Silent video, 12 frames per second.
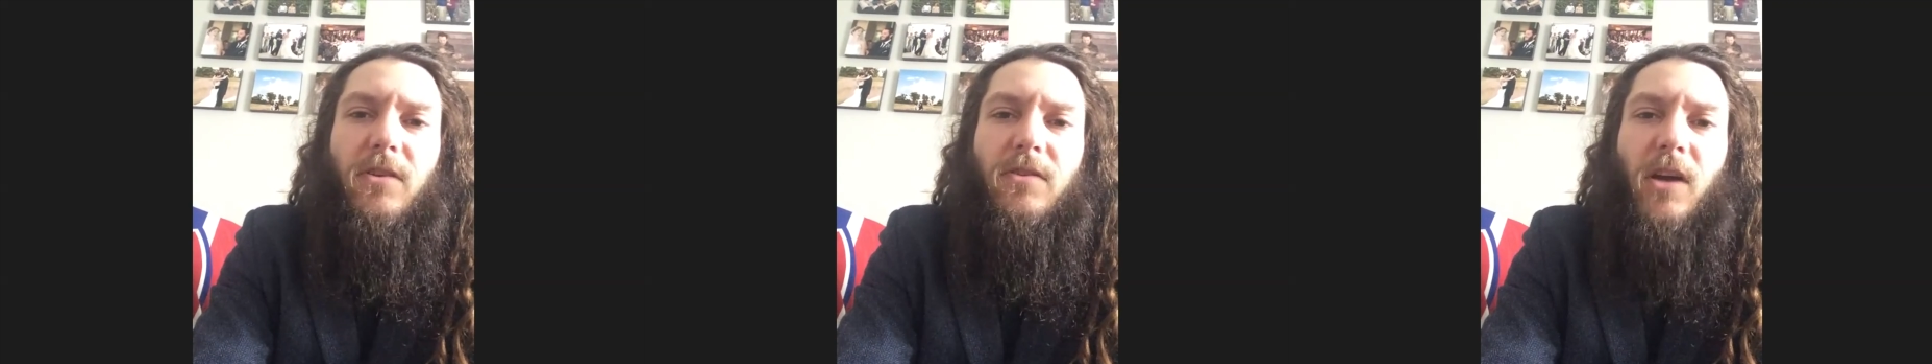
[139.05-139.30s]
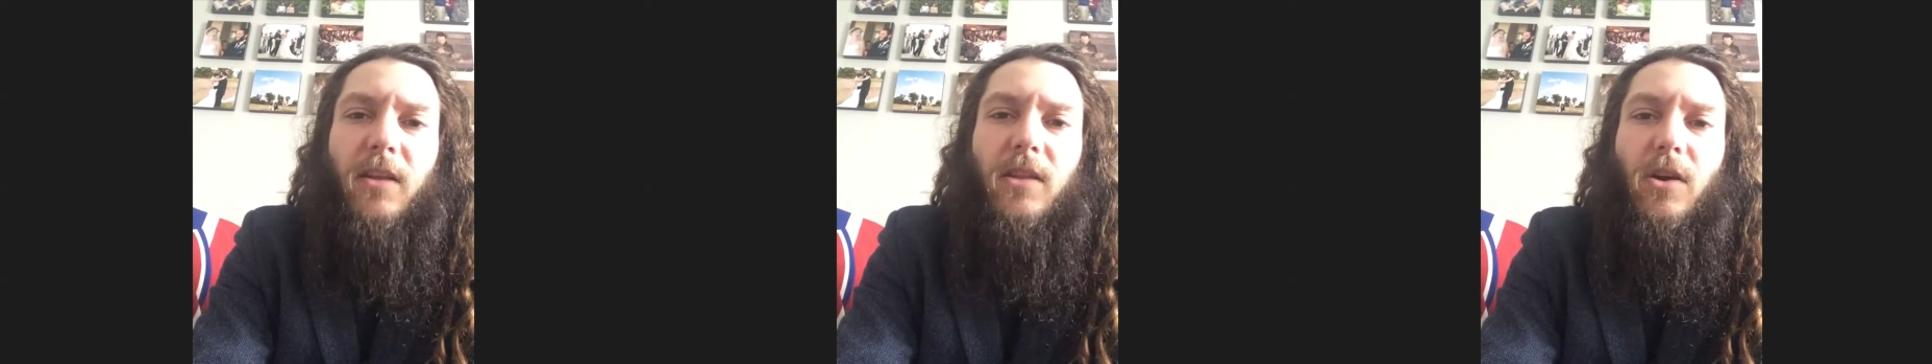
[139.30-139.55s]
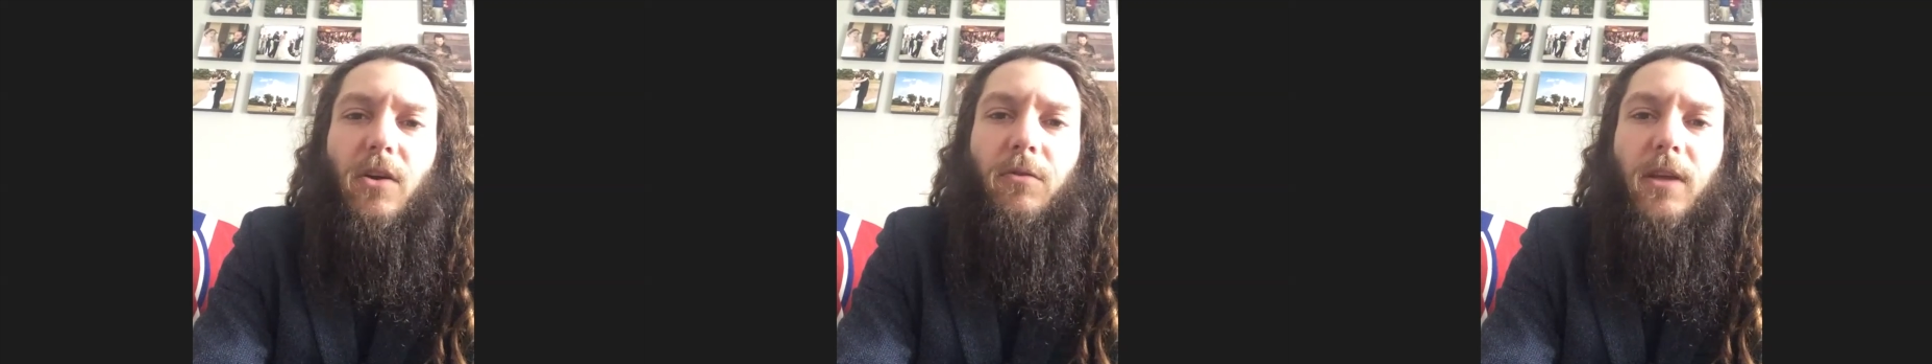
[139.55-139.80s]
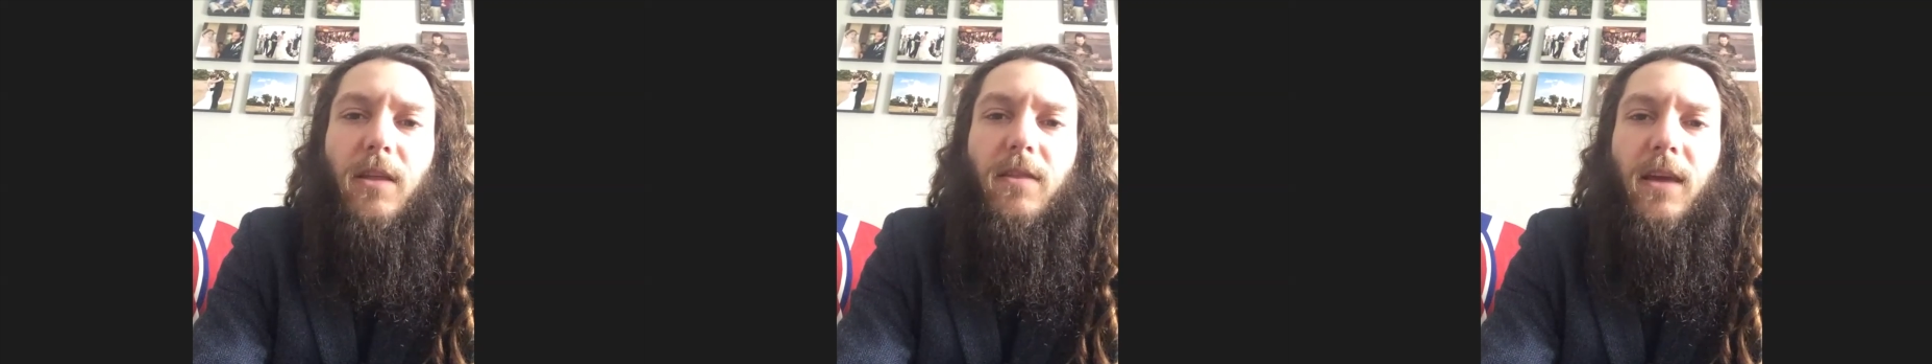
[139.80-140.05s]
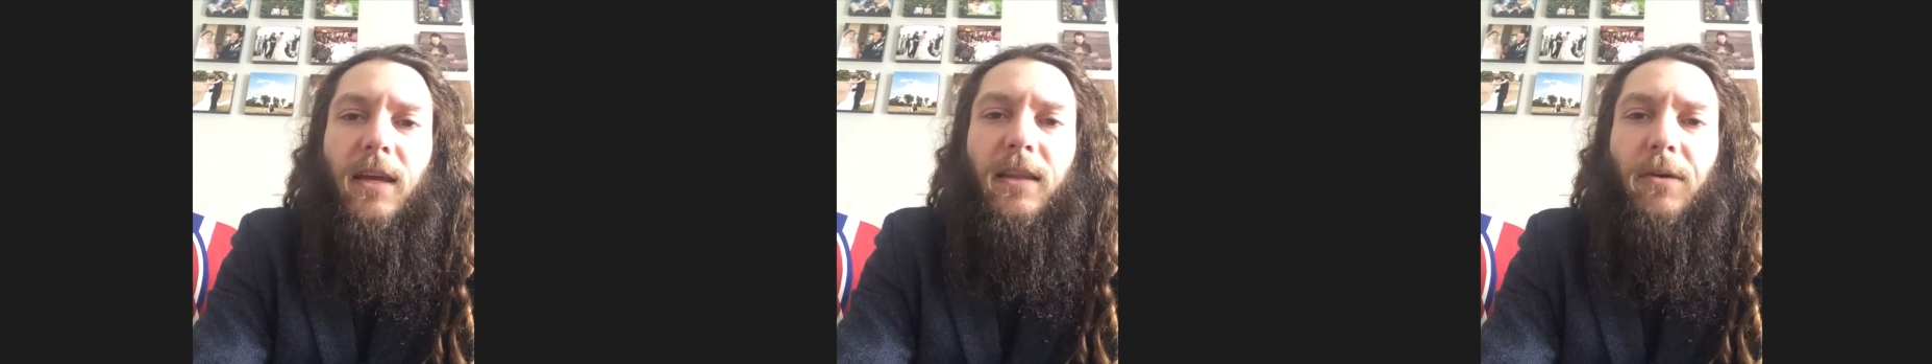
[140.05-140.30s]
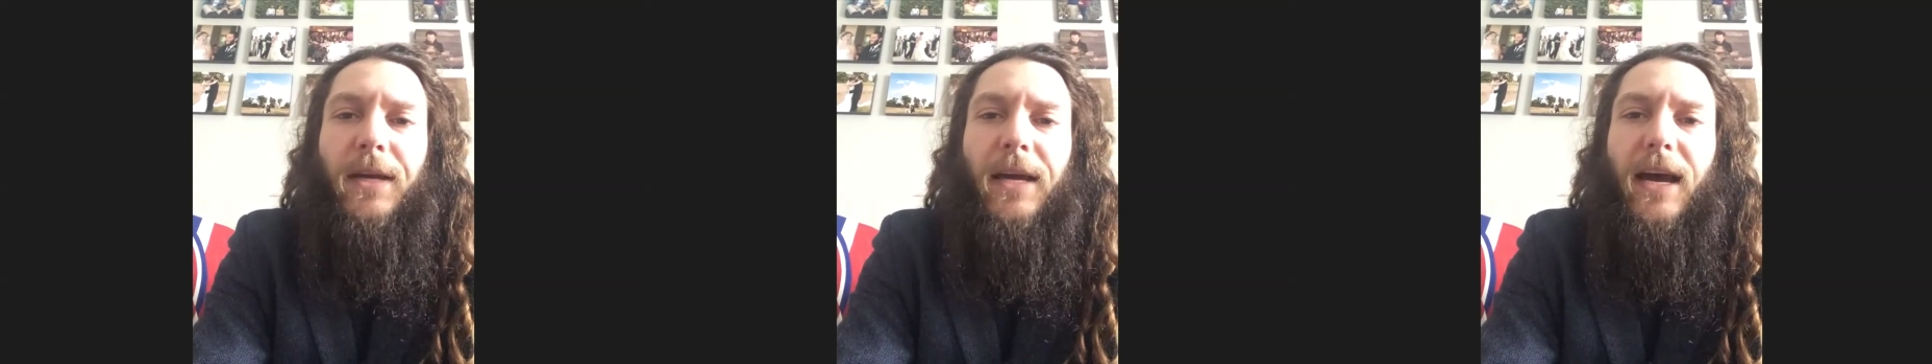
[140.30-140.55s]
is not the only thing
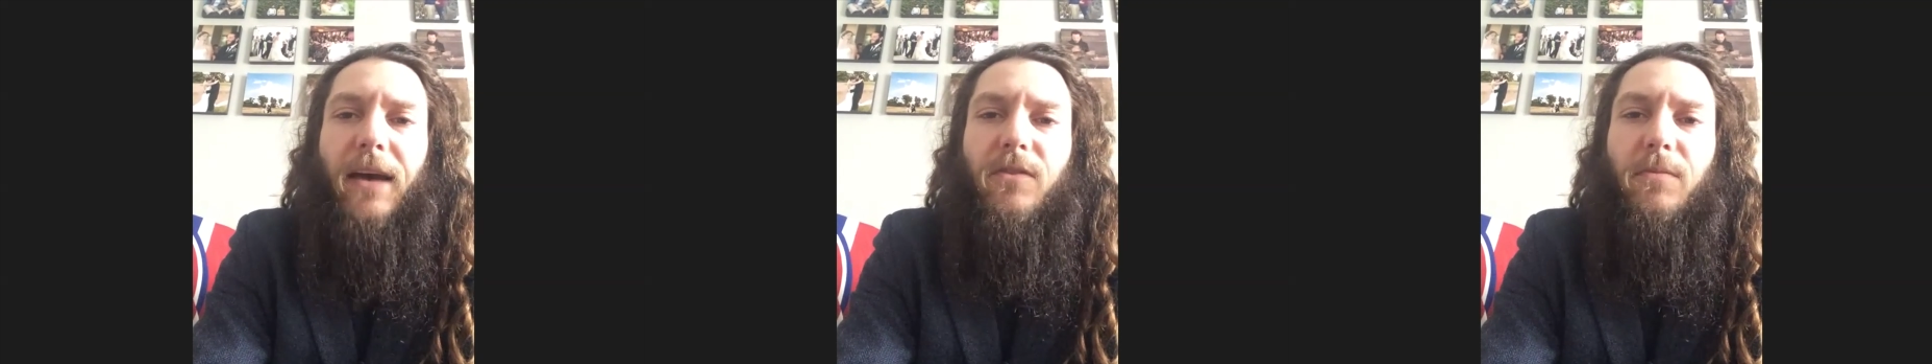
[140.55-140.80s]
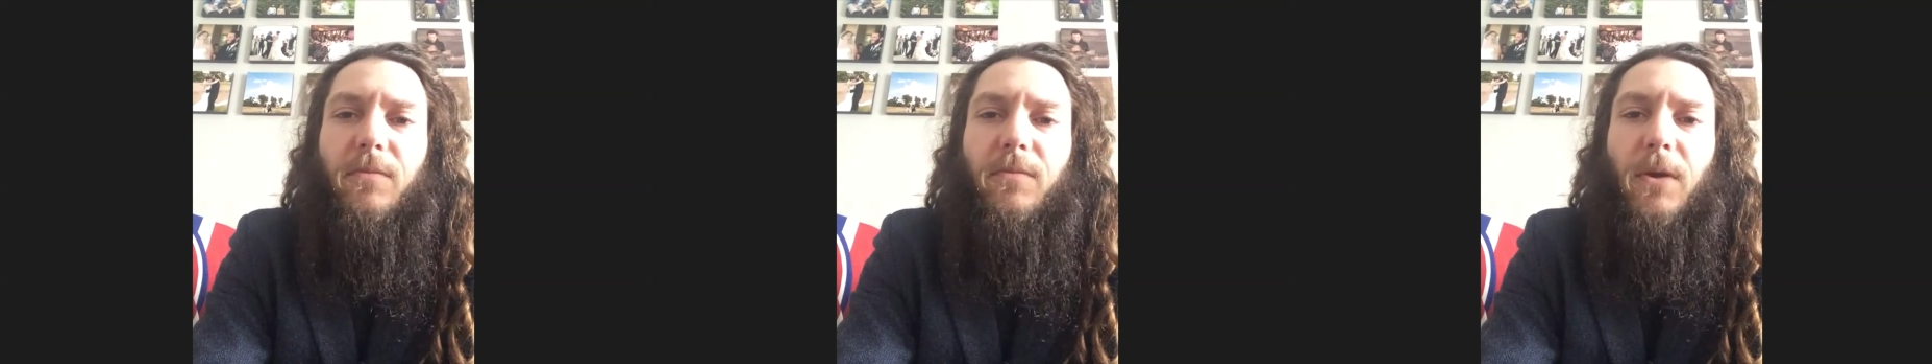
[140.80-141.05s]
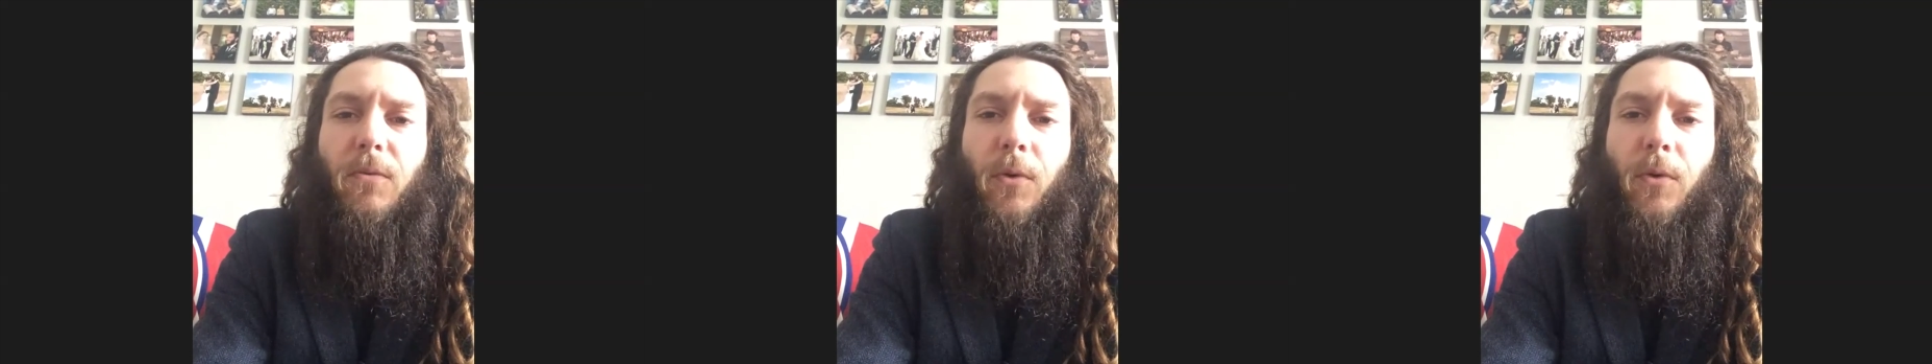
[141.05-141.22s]
that we have to be